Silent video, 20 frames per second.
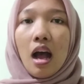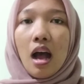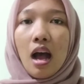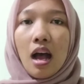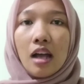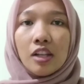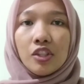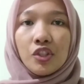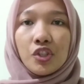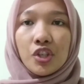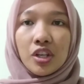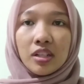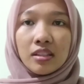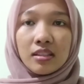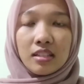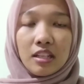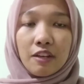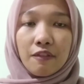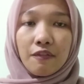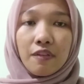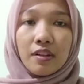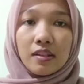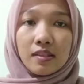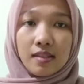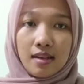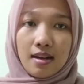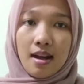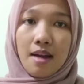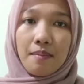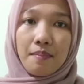adjunctive
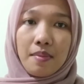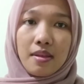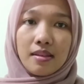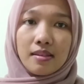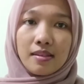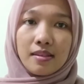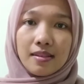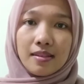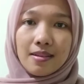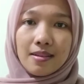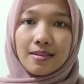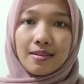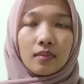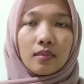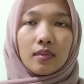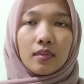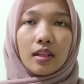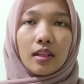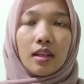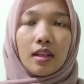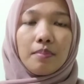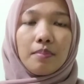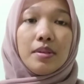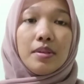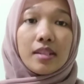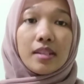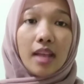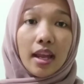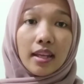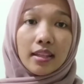therapies.
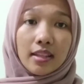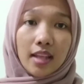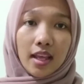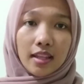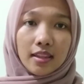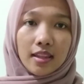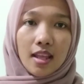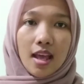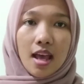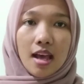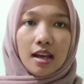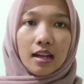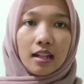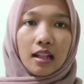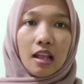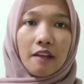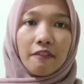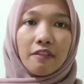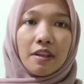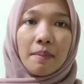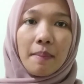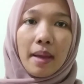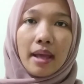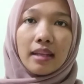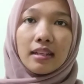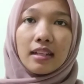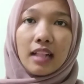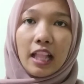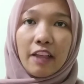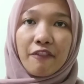Besides that, cleft lip
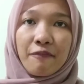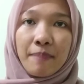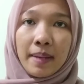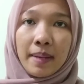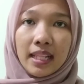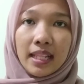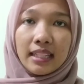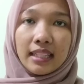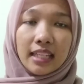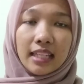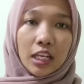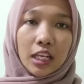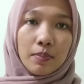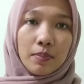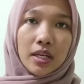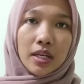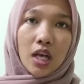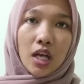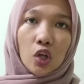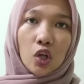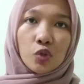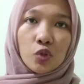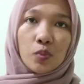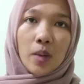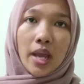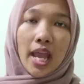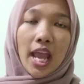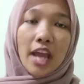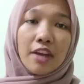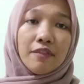and cleft palate can be caused
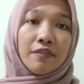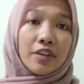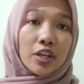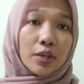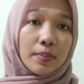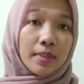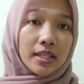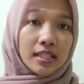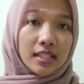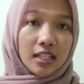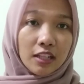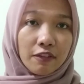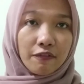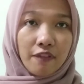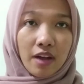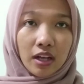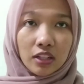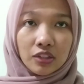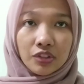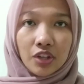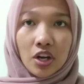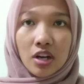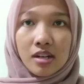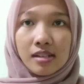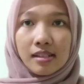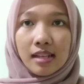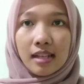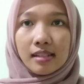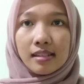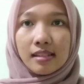by environmental
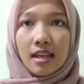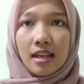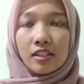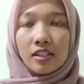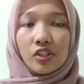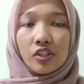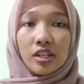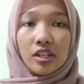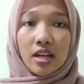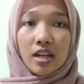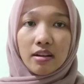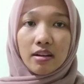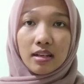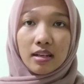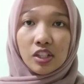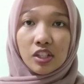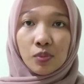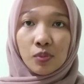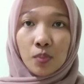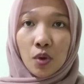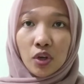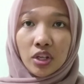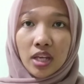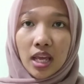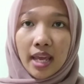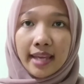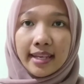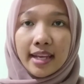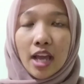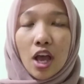factors such as cigarette
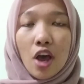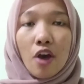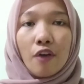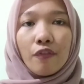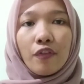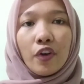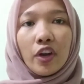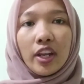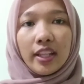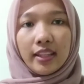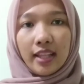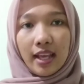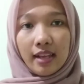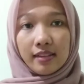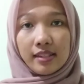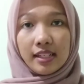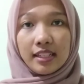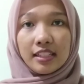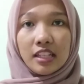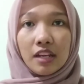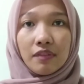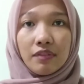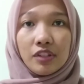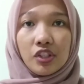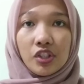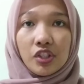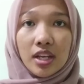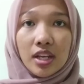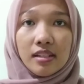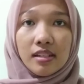smoking, folic acid
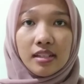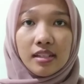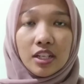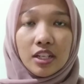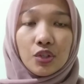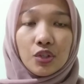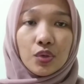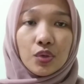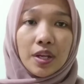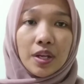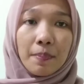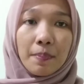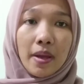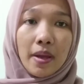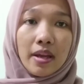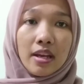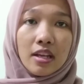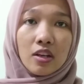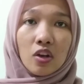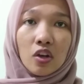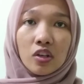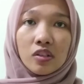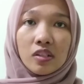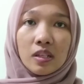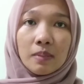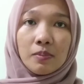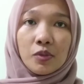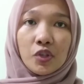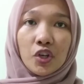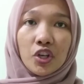deficiency during
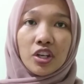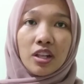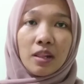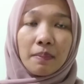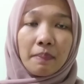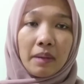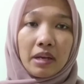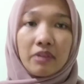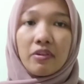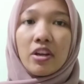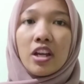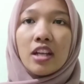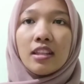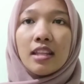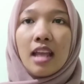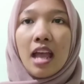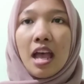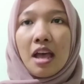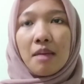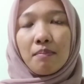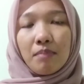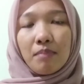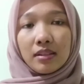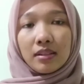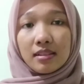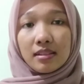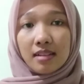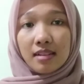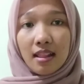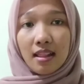periconceptional period,
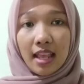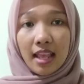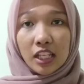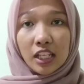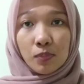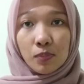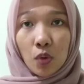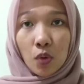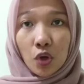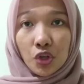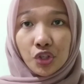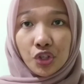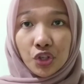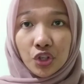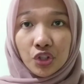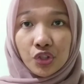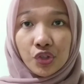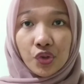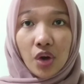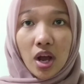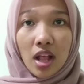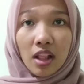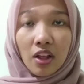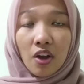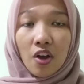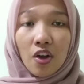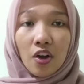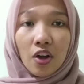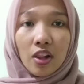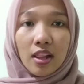maternal exposure to
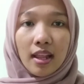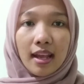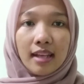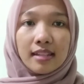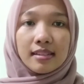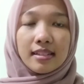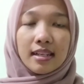alcohol and